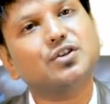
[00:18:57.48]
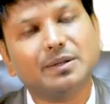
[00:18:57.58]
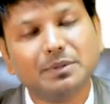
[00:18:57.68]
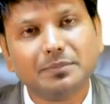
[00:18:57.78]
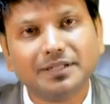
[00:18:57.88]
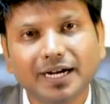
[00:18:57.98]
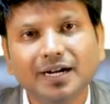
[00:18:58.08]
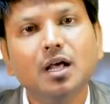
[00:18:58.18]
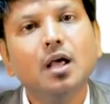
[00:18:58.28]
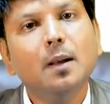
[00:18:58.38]
So remember
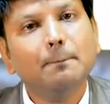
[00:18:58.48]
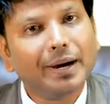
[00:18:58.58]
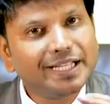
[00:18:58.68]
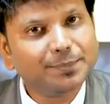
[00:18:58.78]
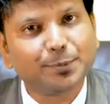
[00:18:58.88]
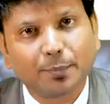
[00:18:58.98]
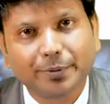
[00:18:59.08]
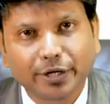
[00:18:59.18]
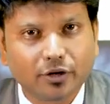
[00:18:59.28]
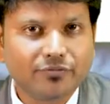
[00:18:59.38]
that by the
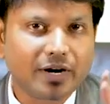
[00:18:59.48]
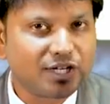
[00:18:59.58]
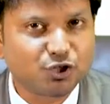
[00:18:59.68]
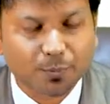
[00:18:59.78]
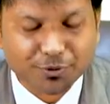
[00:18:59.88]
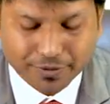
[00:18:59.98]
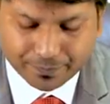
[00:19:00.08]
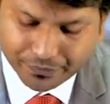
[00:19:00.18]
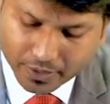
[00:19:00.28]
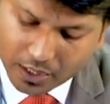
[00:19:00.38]
property of
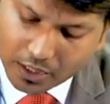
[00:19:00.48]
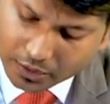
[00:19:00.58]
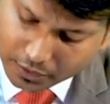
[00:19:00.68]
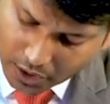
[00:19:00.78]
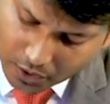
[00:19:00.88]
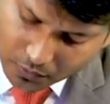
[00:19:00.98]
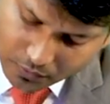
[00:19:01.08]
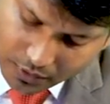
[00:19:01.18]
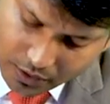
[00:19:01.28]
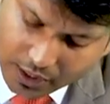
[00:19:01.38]
adsorption.
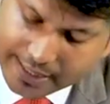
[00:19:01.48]
Now,